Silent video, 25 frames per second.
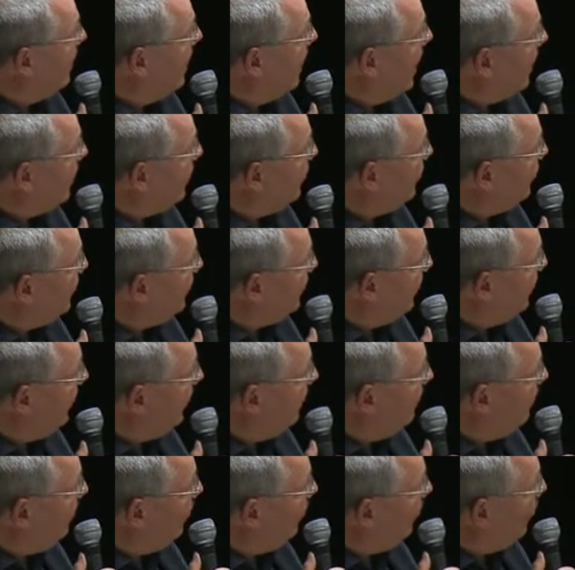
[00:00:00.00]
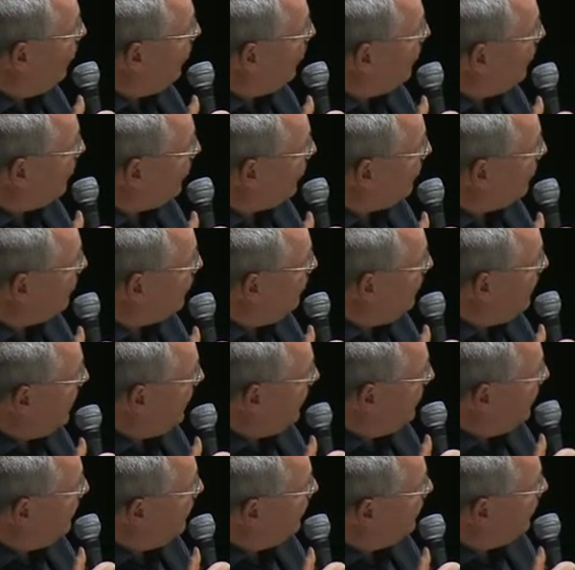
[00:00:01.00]
And you see we took
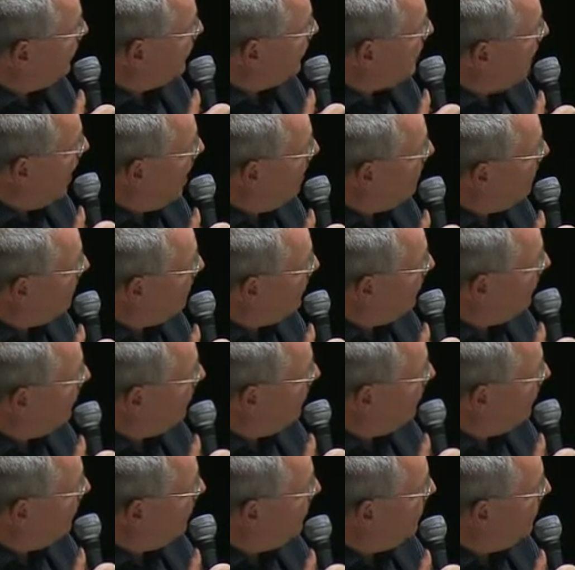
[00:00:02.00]
repetitive samples from the